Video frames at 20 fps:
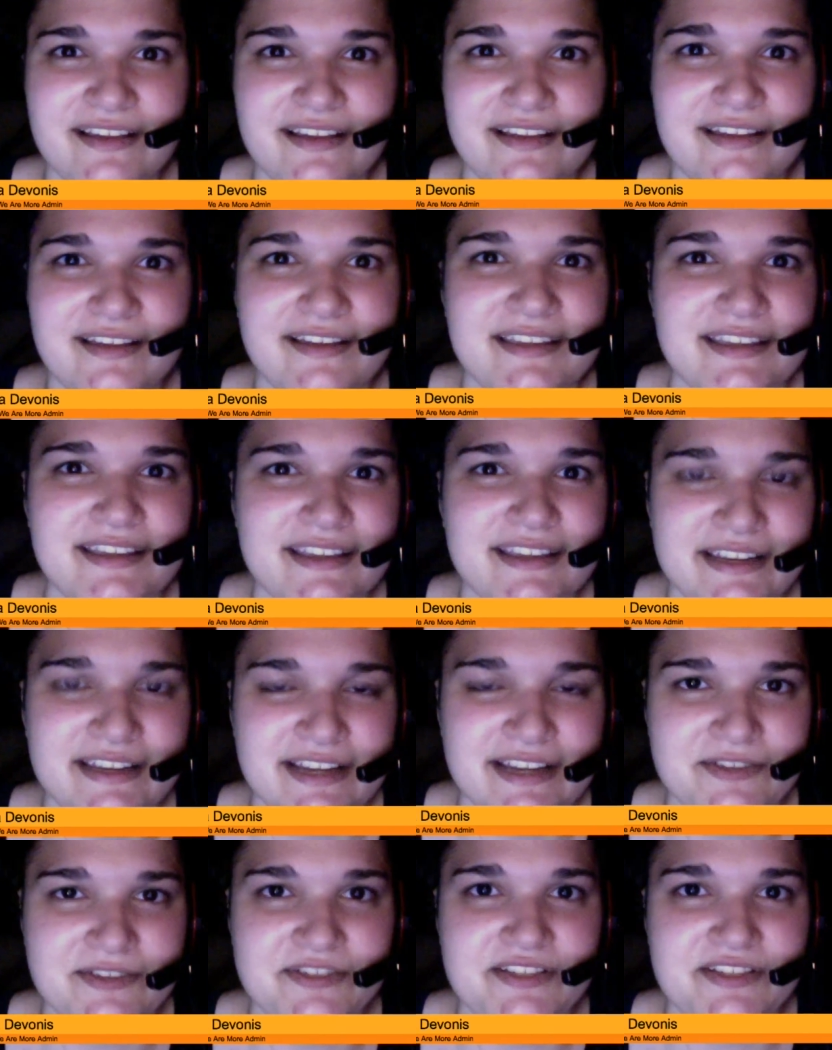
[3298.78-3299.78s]
he
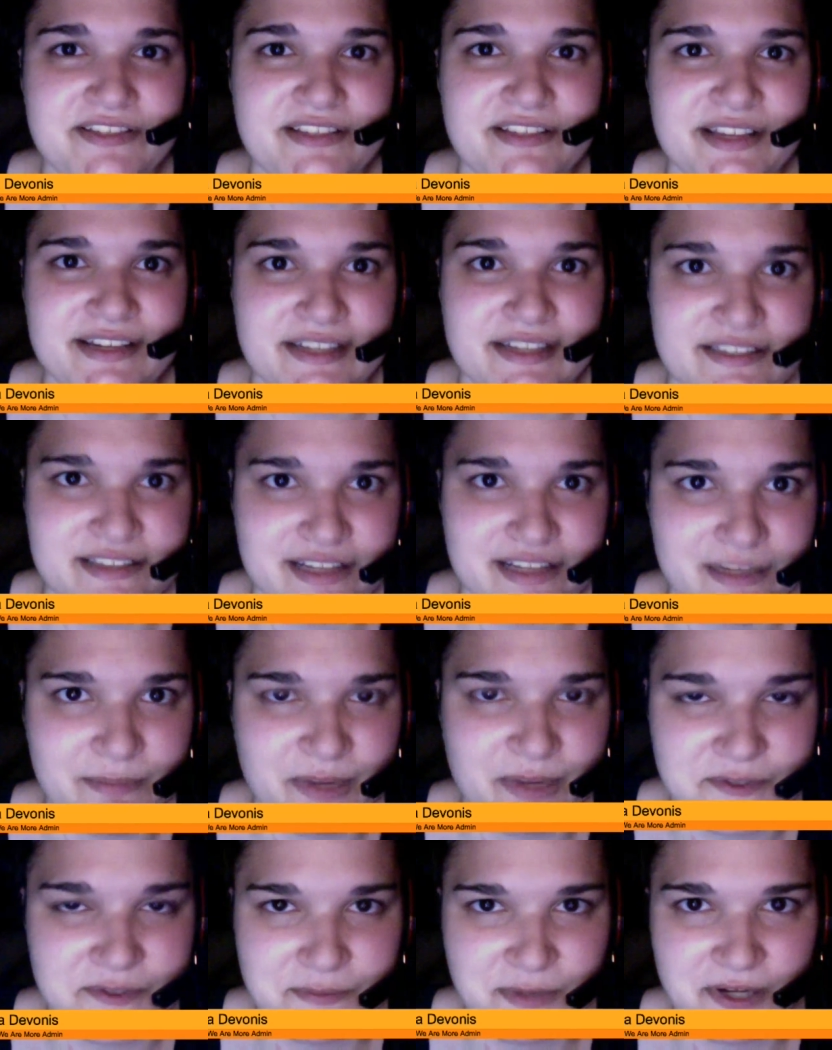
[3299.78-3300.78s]
announces that he's going to
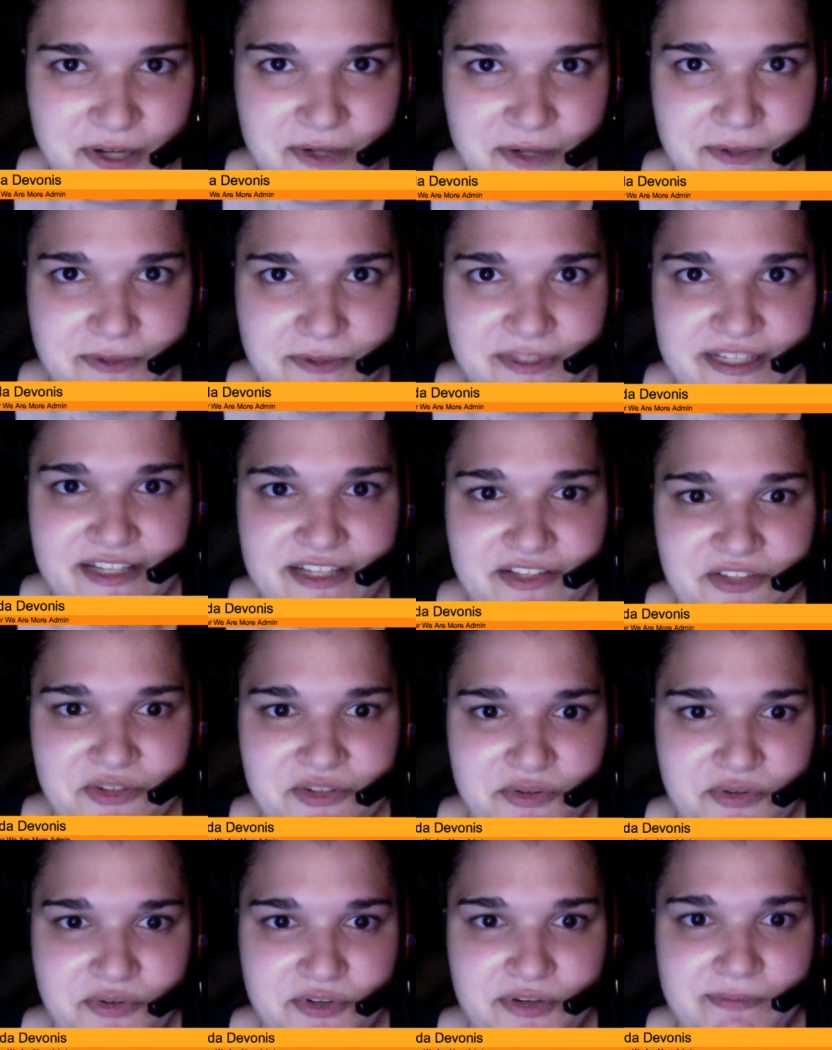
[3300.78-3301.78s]
postpone his
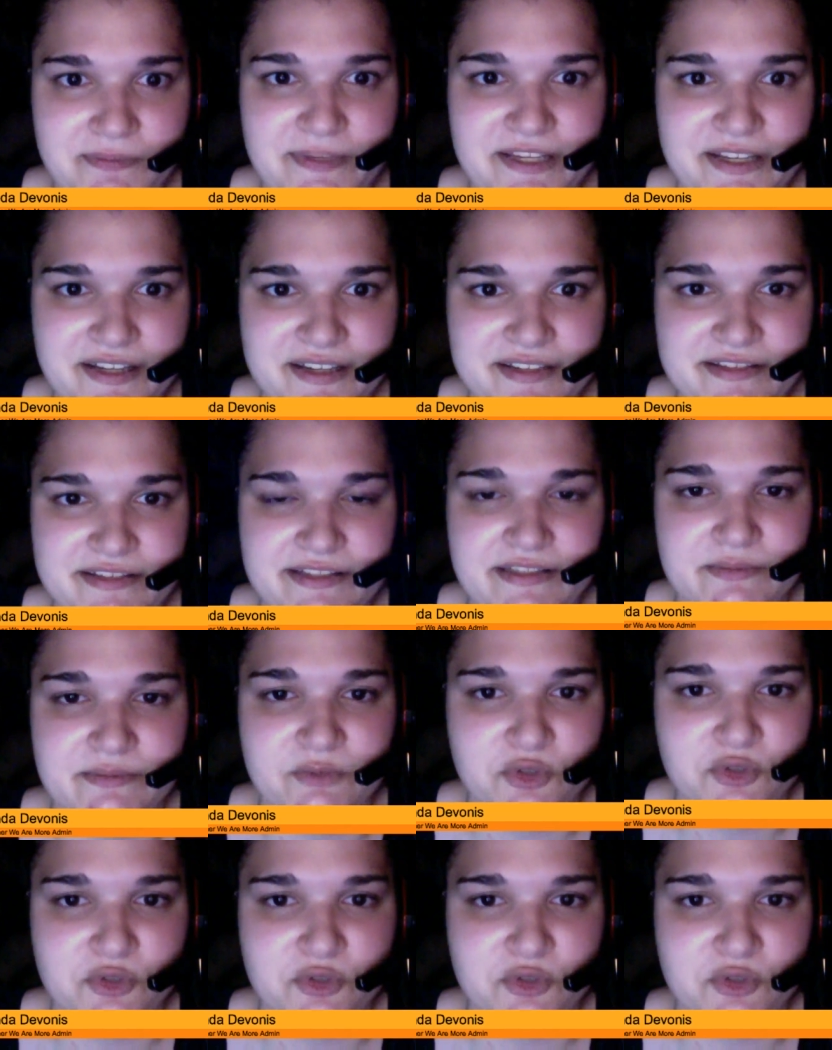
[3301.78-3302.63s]
tour because it's more